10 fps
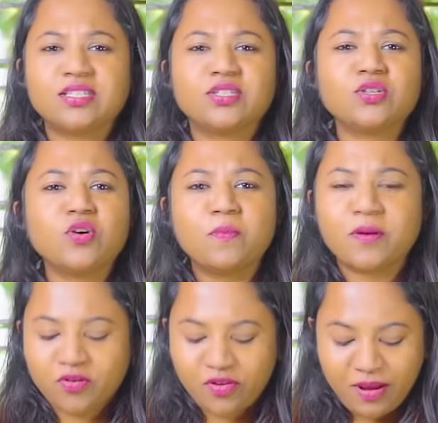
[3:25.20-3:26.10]
super
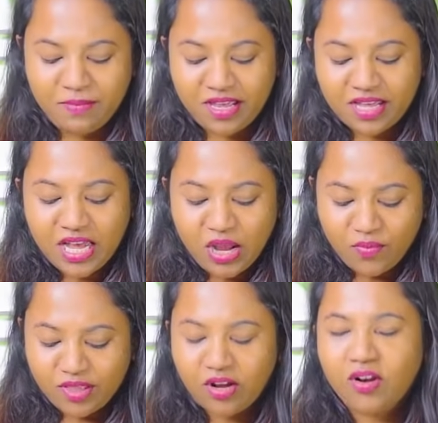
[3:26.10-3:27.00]
creamy
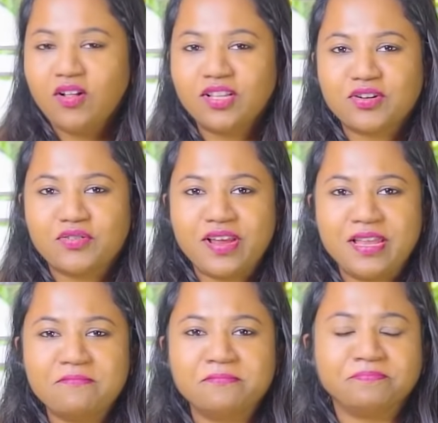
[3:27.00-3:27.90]
without all the
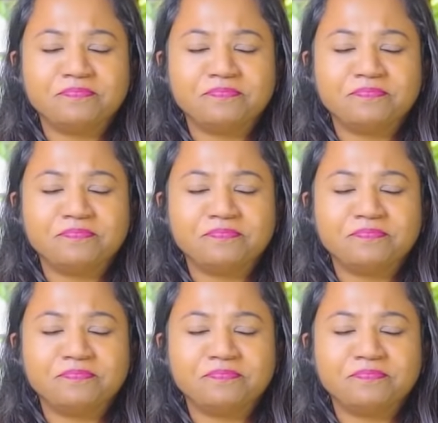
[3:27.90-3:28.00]
cream.